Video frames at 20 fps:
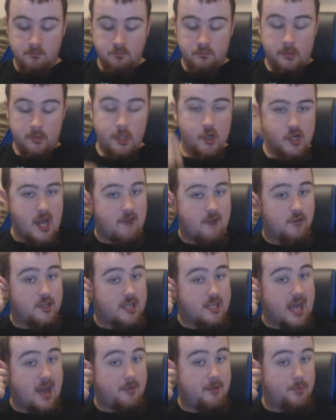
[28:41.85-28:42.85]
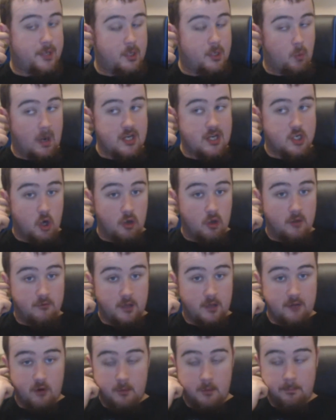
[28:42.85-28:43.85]
You definitely get the white chocolate
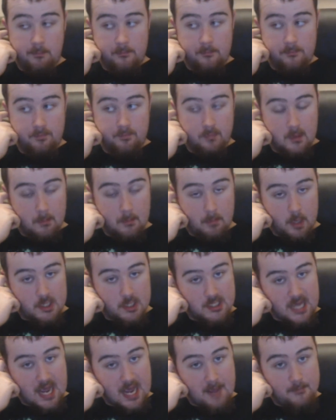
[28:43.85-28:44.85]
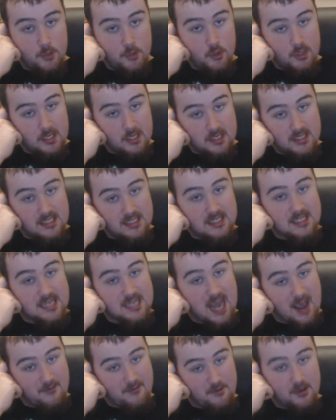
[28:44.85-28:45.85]
flavour, but you can
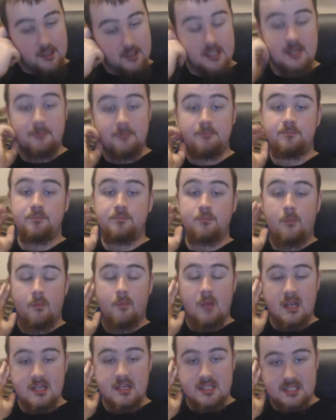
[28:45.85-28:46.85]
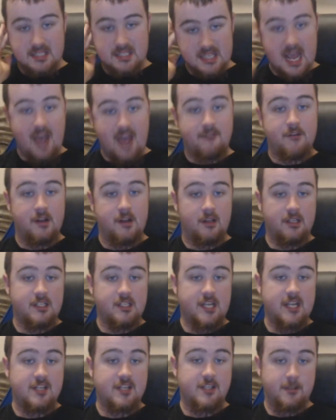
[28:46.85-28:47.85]
definitely
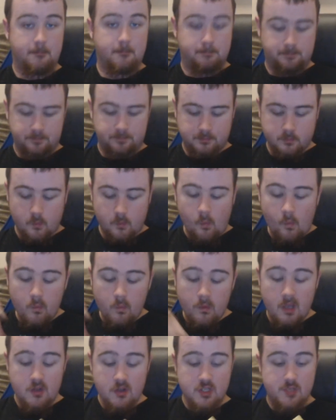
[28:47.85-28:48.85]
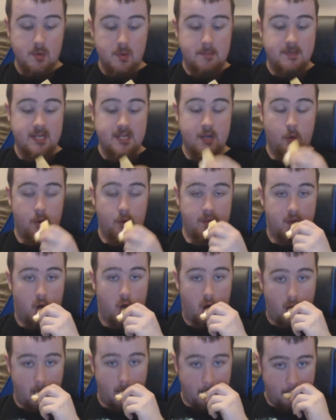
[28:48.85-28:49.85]
taste the sweet potato in there.
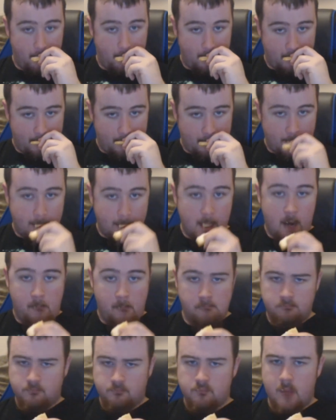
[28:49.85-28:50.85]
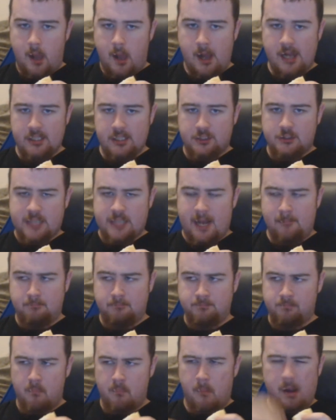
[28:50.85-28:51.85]
It's
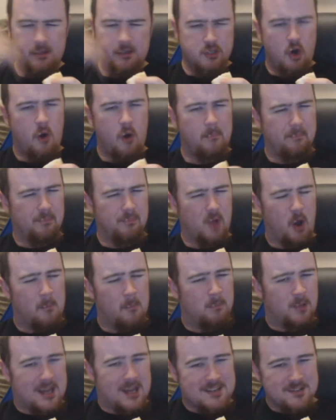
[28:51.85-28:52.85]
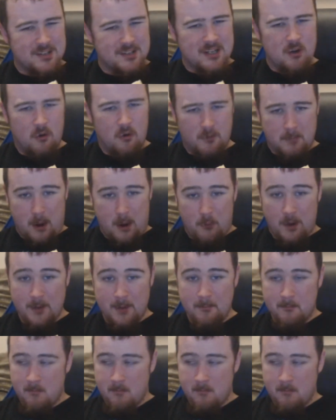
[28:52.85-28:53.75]
but it's not unpleasantly overpowering.